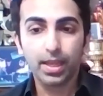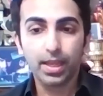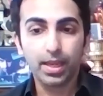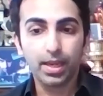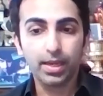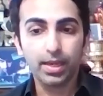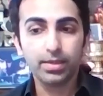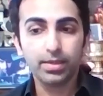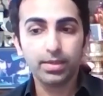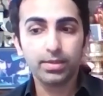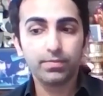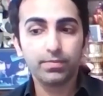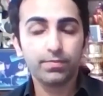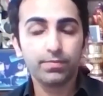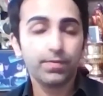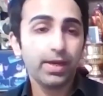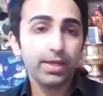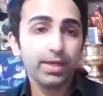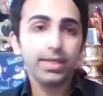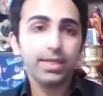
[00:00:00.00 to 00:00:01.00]
And
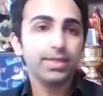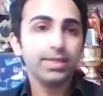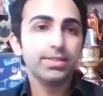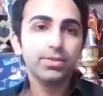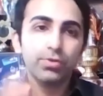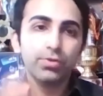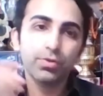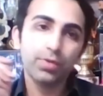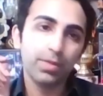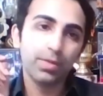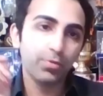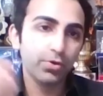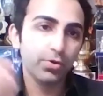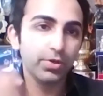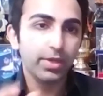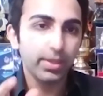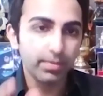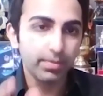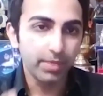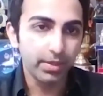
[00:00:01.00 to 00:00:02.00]
finally, I said, you know what, I'm going
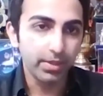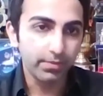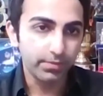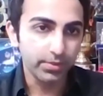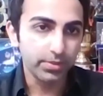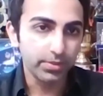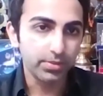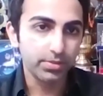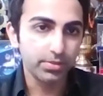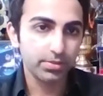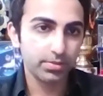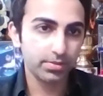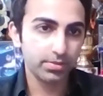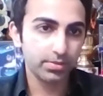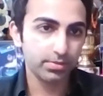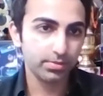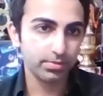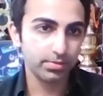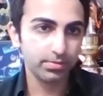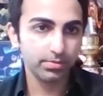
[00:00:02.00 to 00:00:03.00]
to take my
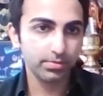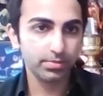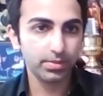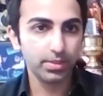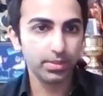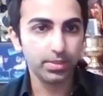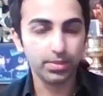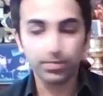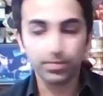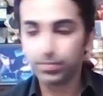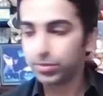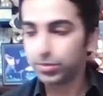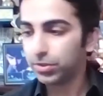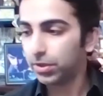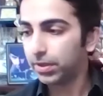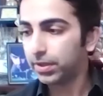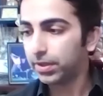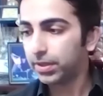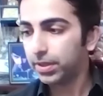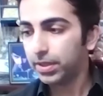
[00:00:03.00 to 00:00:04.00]
first
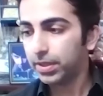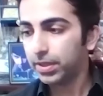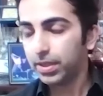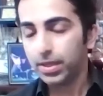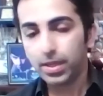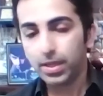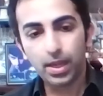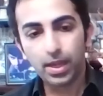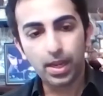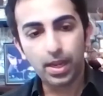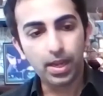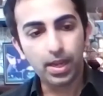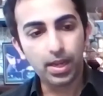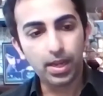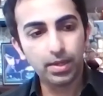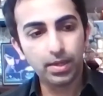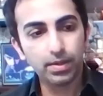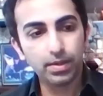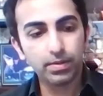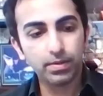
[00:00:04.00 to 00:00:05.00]
shot.
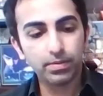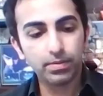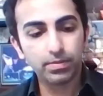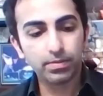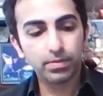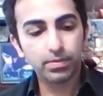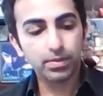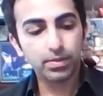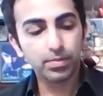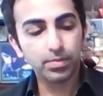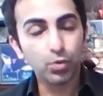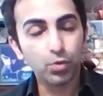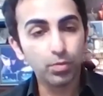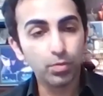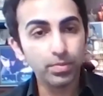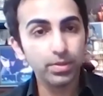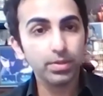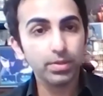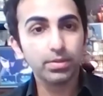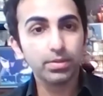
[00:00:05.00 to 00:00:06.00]
And the
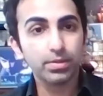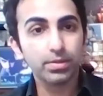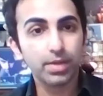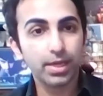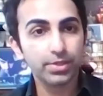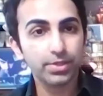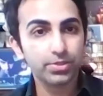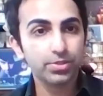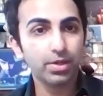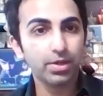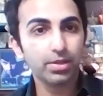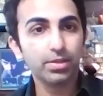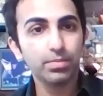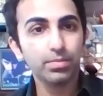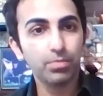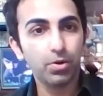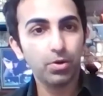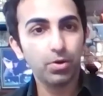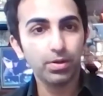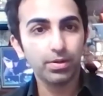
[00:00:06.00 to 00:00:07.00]
moment I struck the
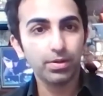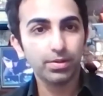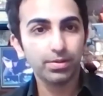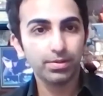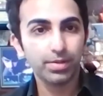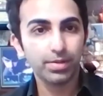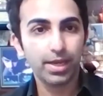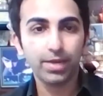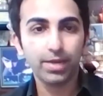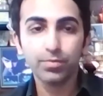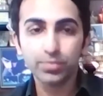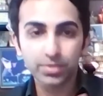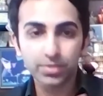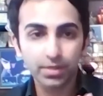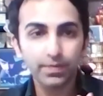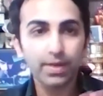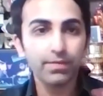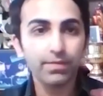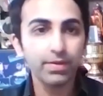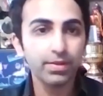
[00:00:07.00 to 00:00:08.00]
ball, I
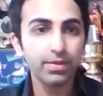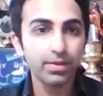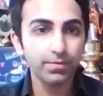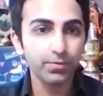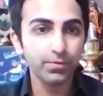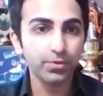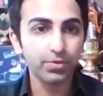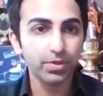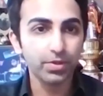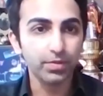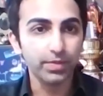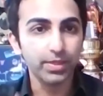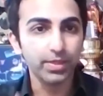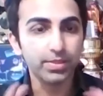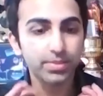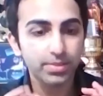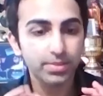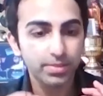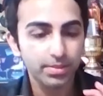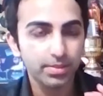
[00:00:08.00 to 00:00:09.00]
observed everything for 3
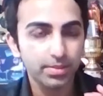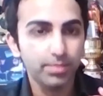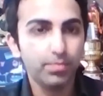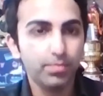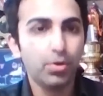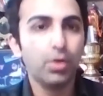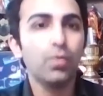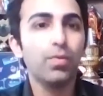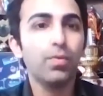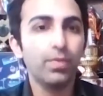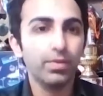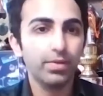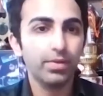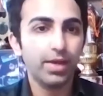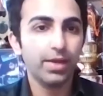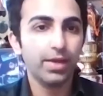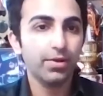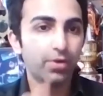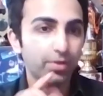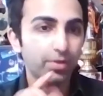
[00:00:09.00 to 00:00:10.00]
weeks. The ball,
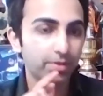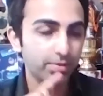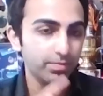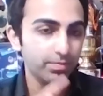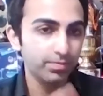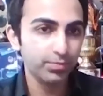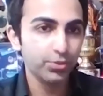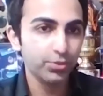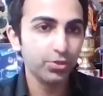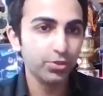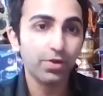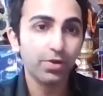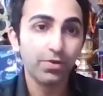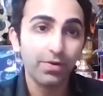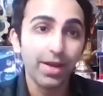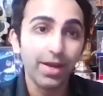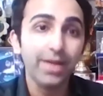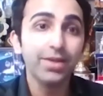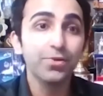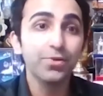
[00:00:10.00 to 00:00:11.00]
I got the shot
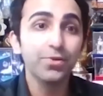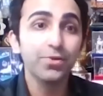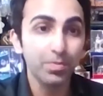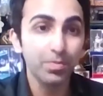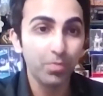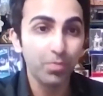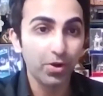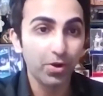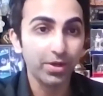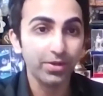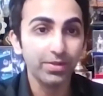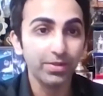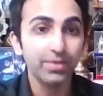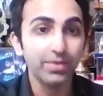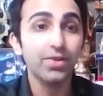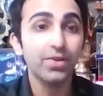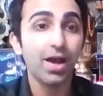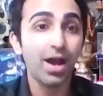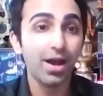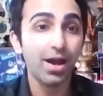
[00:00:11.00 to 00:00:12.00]
right into the pocket, into
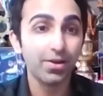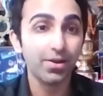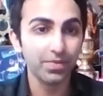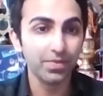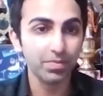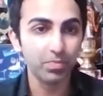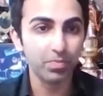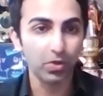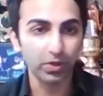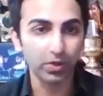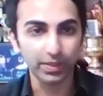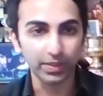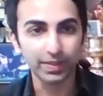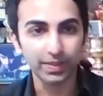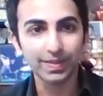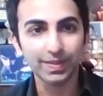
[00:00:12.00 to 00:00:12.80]
the heart of the pocket.